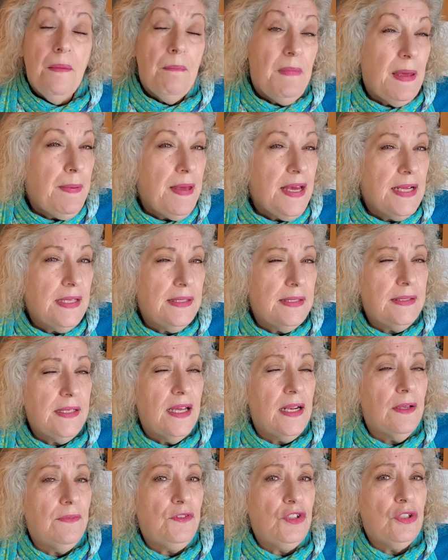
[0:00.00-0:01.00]
Maybe
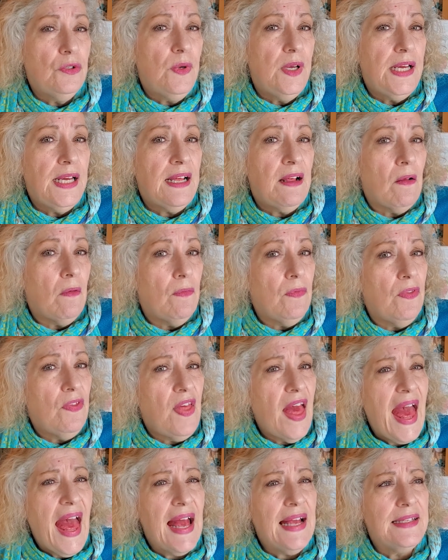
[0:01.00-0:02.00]
instead of doing
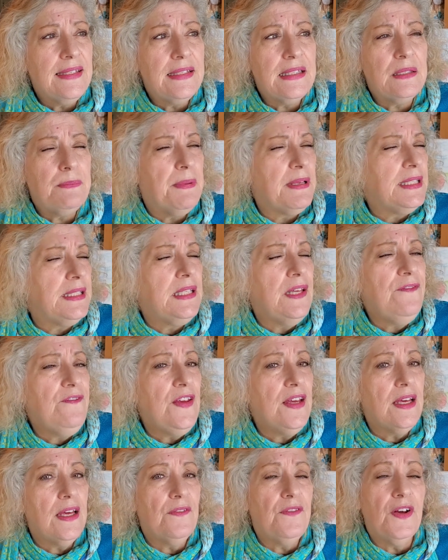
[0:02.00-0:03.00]
that
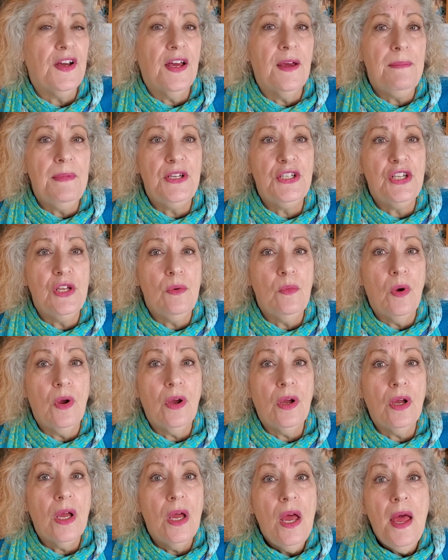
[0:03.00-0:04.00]
specific of a commission
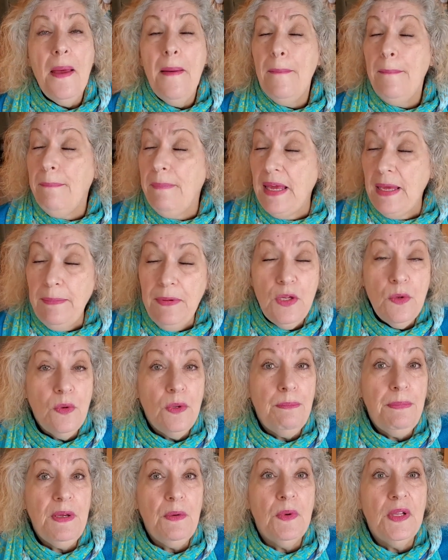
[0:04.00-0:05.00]
work, maybe you
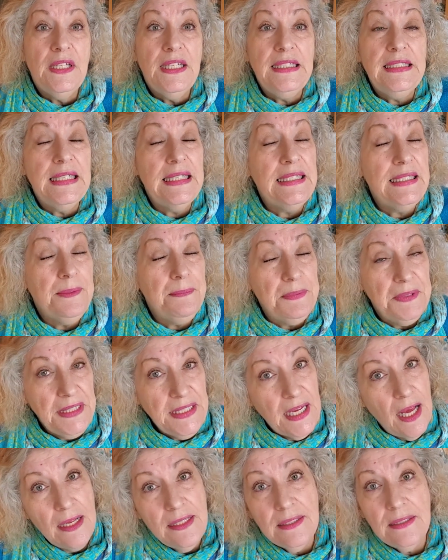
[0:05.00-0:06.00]
would be willing to simply
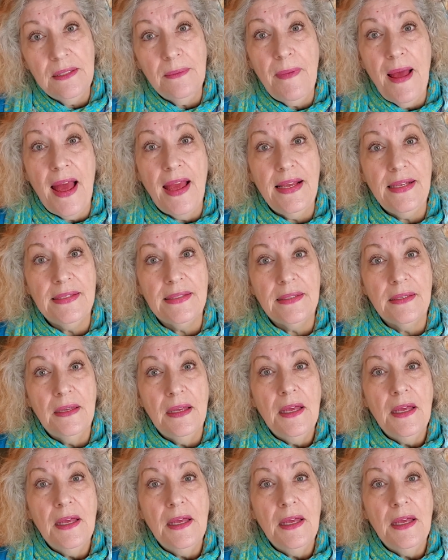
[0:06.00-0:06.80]
customize.